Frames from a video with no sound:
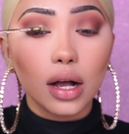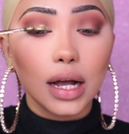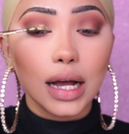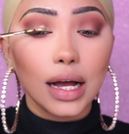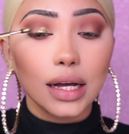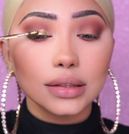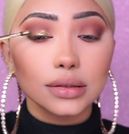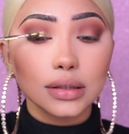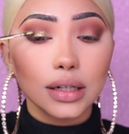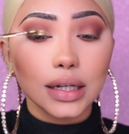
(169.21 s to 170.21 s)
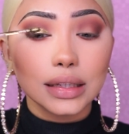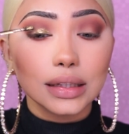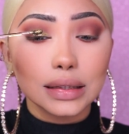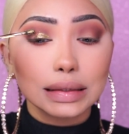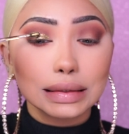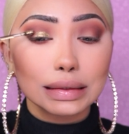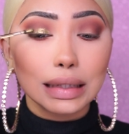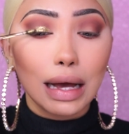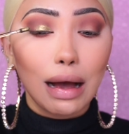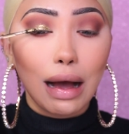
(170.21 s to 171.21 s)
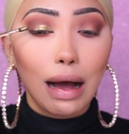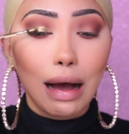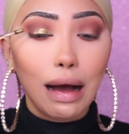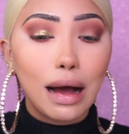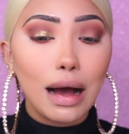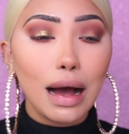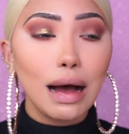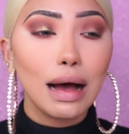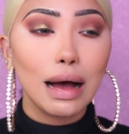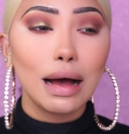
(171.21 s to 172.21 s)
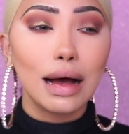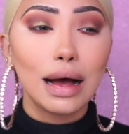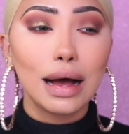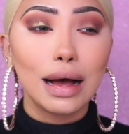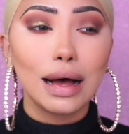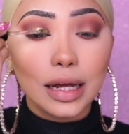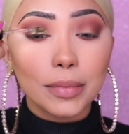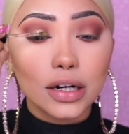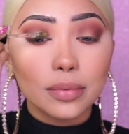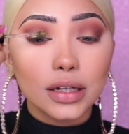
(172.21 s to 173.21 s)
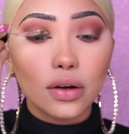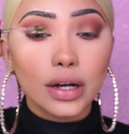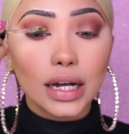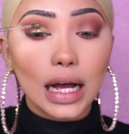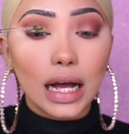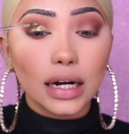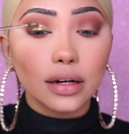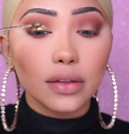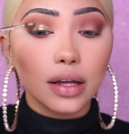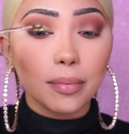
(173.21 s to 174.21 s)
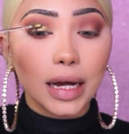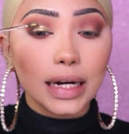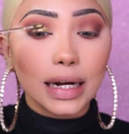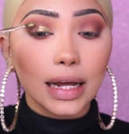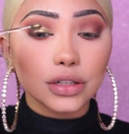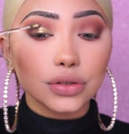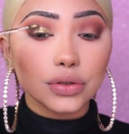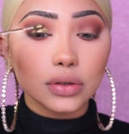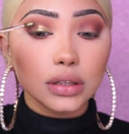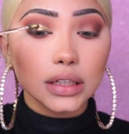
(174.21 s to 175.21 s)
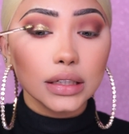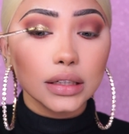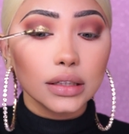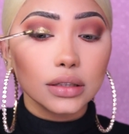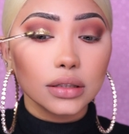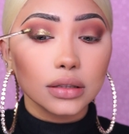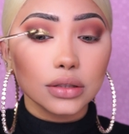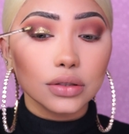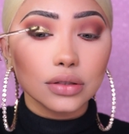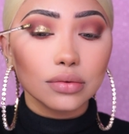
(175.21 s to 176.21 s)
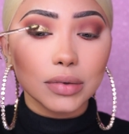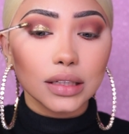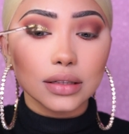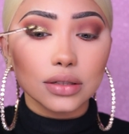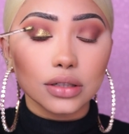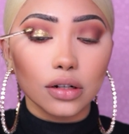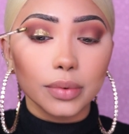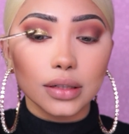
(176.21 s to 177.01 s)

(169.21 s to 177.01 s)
Guys, look at this. I am gonna be going higher than my natural lid just to make this show,